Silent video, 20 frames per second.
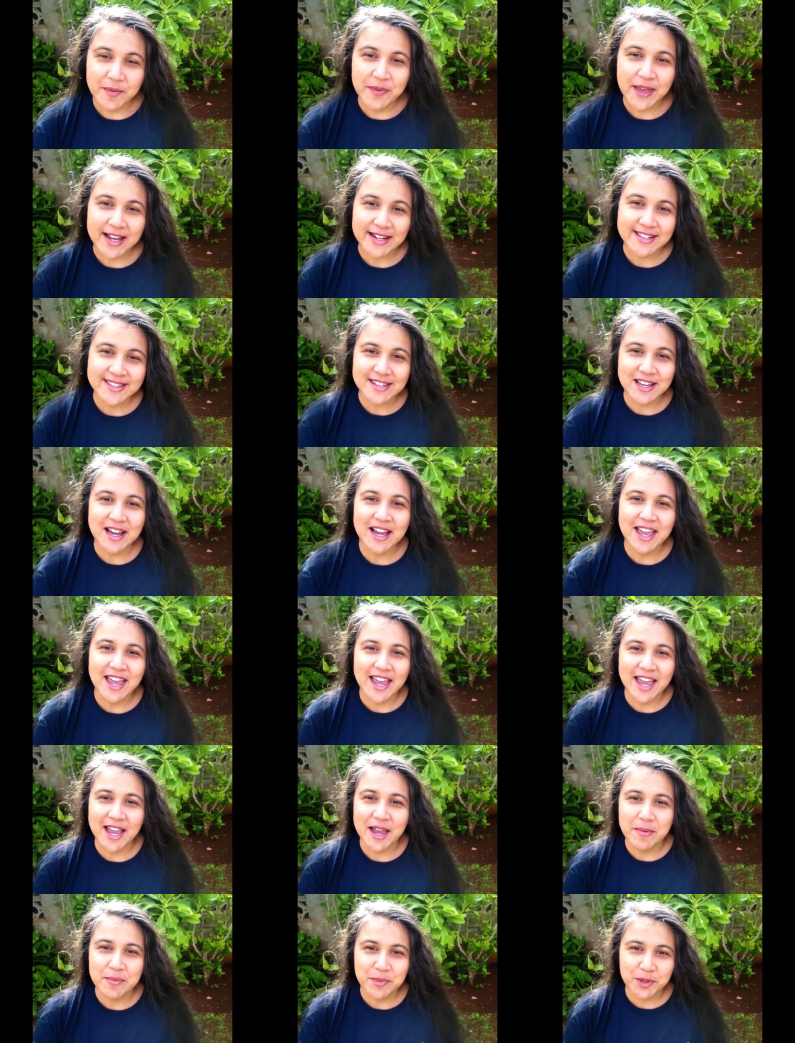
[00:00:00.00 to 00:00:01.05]
That's
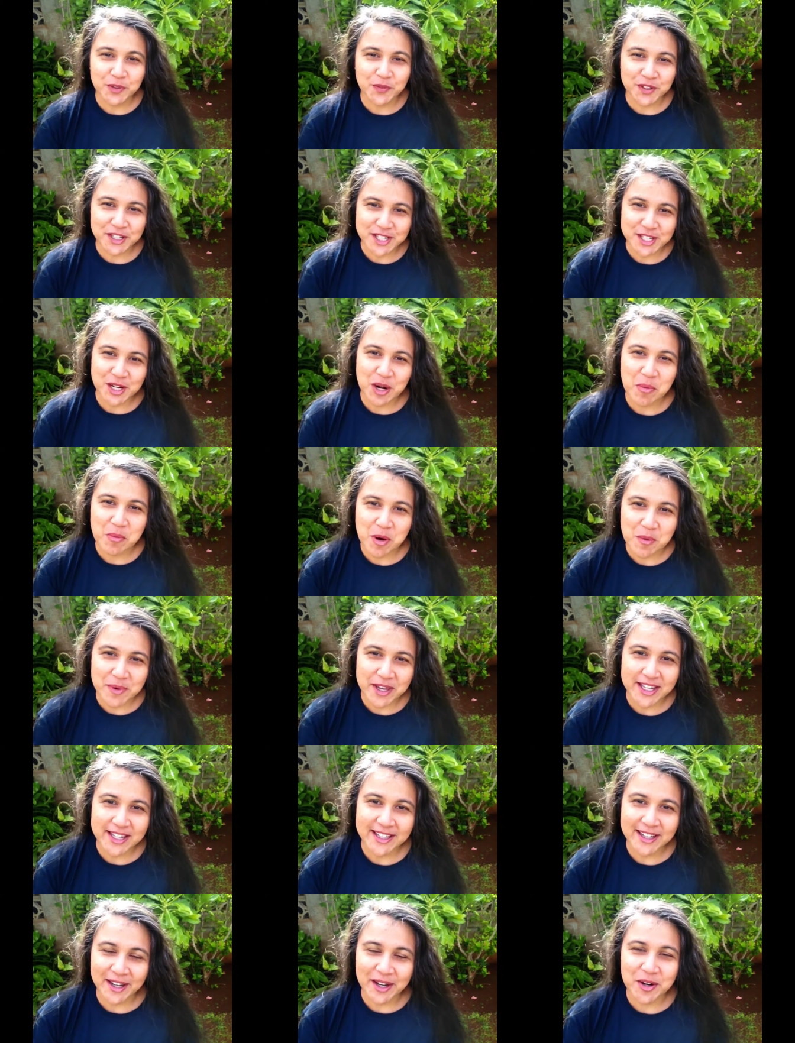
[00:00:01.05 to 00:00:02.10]
a motivational
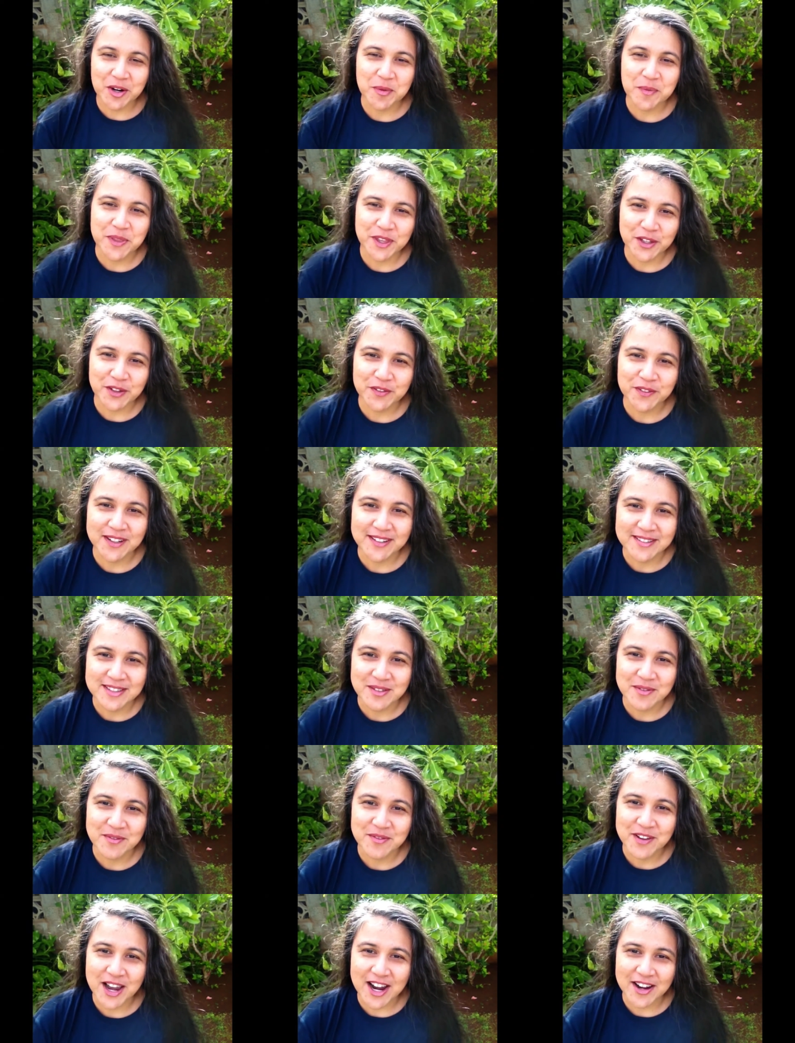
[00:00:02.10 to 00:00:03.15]
moment. I hope that you found
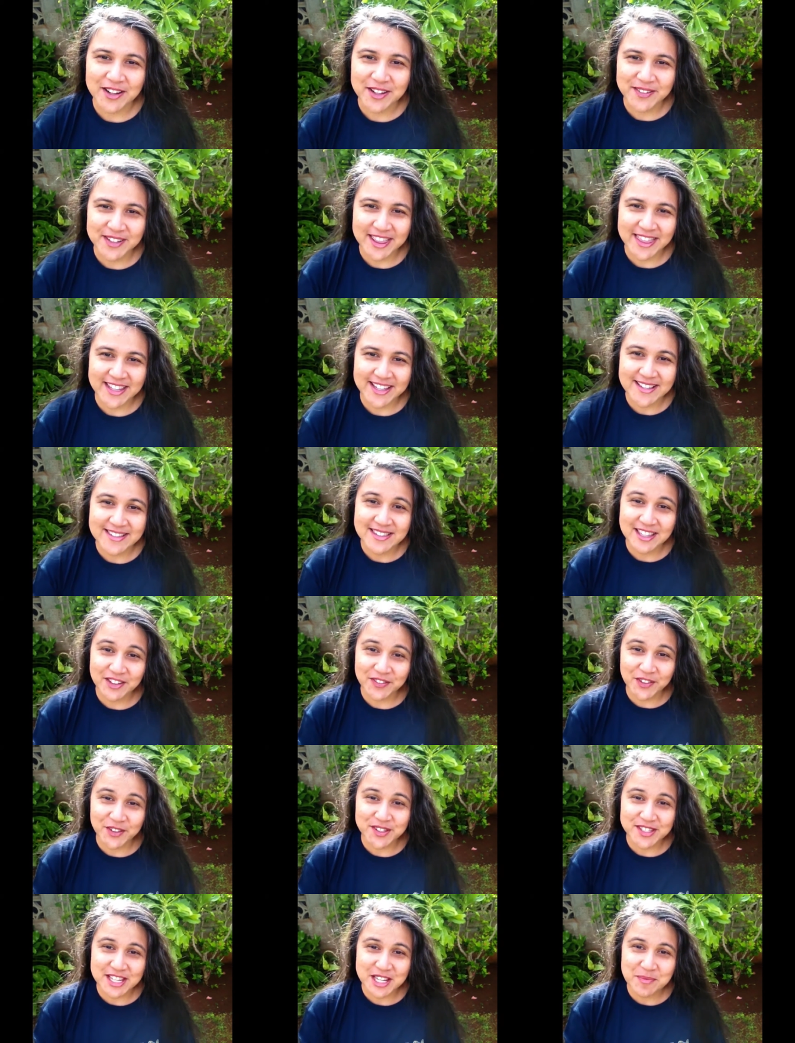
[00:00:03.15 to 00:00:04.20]
some value in this. If
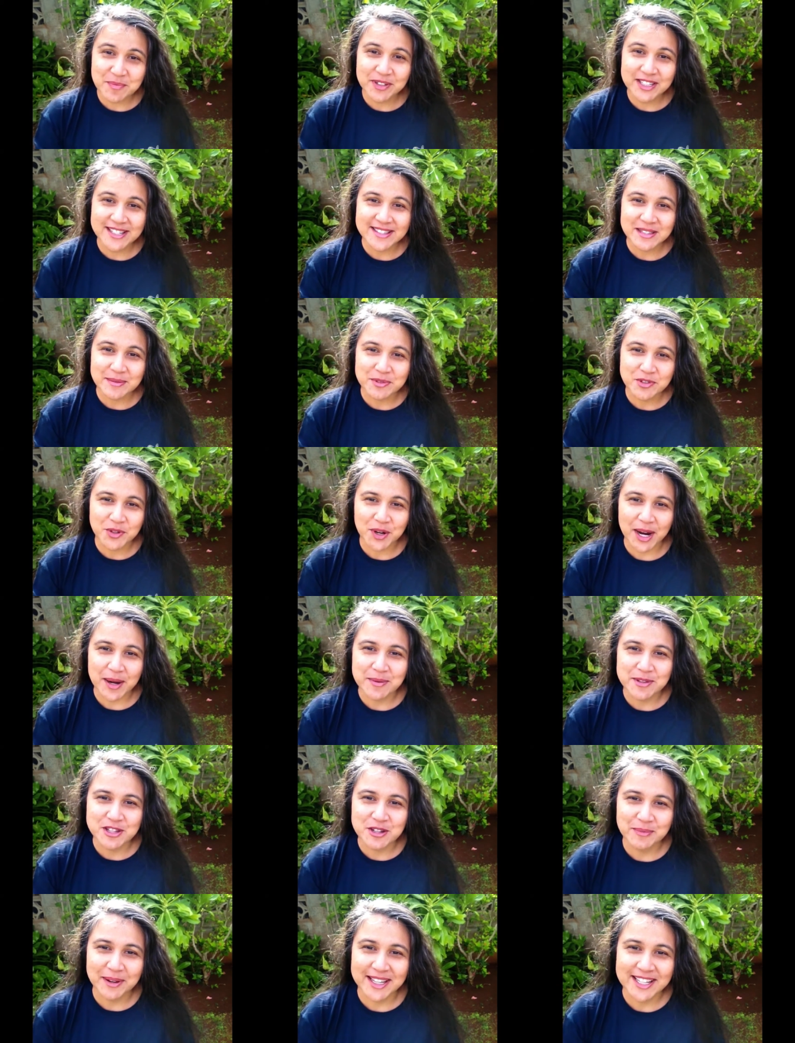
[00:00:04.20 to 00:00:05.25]
you did, please subscribe
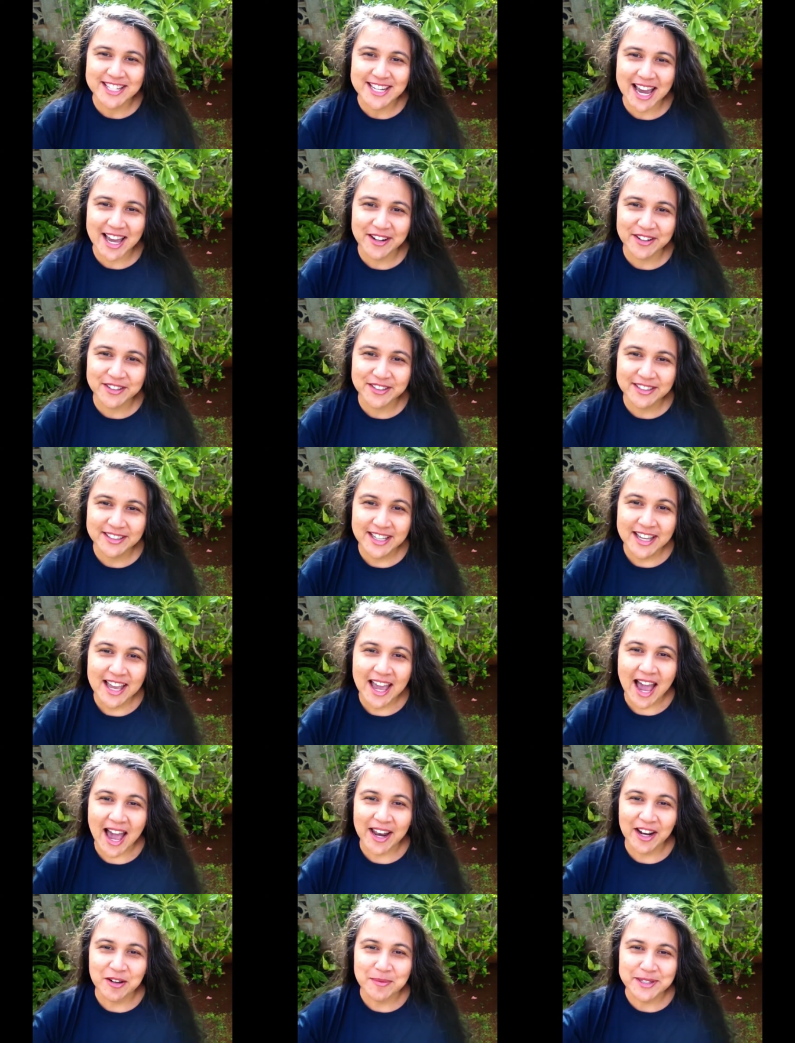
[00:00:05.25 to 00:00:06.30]
to my channel,
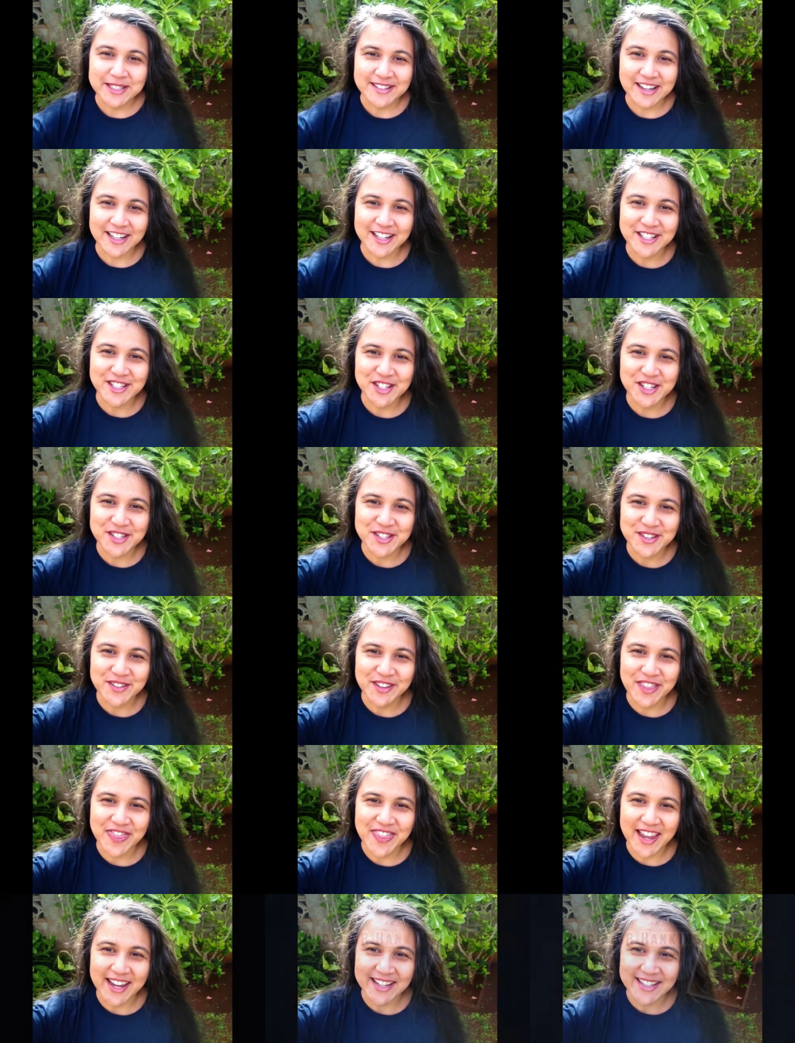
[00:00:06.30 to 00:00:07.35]
and I'll be talking to you
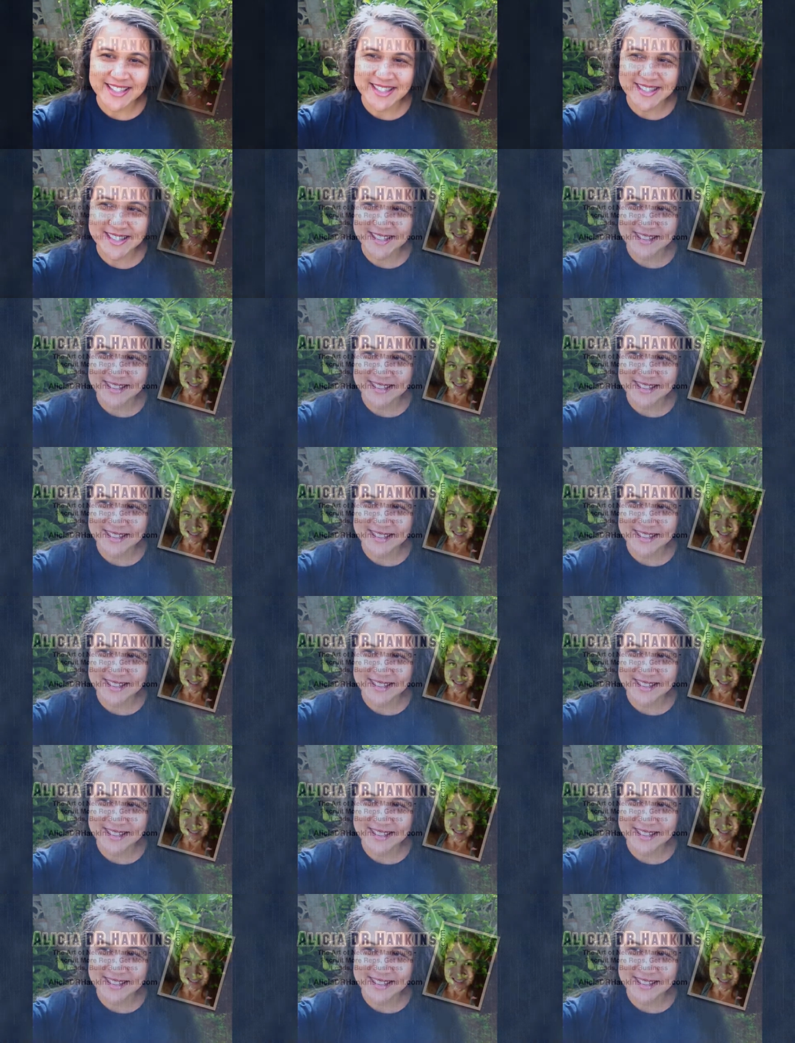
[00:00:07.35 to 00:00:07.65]
soon. Thanks.